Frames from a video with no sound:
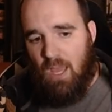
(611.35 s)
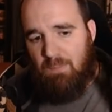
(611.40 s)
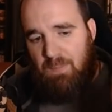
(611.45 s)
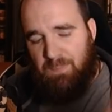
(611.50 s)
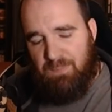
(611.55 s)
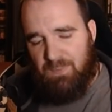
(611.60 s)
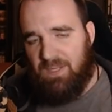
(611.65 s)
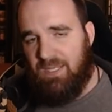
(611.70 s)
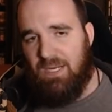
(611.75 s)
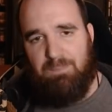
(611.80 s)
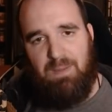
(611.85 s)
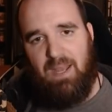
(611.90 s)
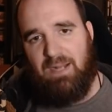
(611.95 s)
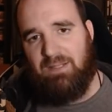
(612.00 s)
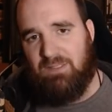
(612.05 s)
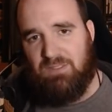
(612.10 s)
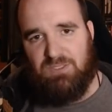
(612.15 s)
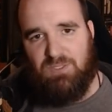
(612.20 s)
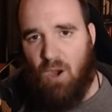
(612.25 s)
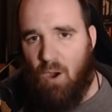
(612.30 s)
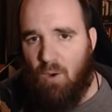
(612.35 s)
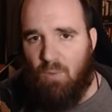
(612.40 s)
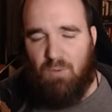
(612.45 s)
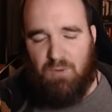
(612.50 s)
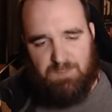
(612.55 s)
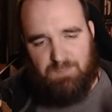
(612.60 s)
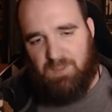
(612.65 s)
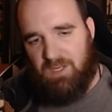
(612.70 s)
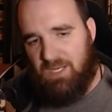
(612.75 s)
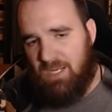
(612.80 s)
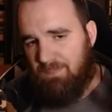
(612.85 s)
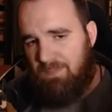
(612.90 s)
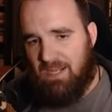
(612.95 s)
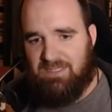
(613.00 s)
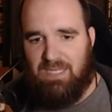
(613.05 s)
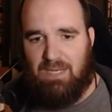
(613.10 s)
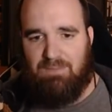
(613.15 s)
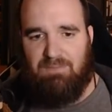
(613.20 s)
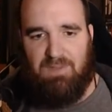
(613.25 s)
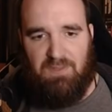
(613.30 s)
But bringing it back to Star Wars, bringing it back
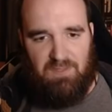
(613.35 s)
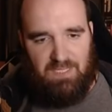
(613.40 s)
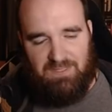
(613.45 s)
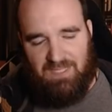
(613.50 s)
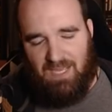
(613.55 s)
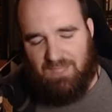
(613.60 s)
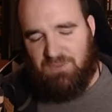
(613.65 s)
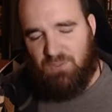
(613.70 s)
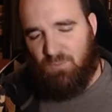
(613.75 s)
to everything like that,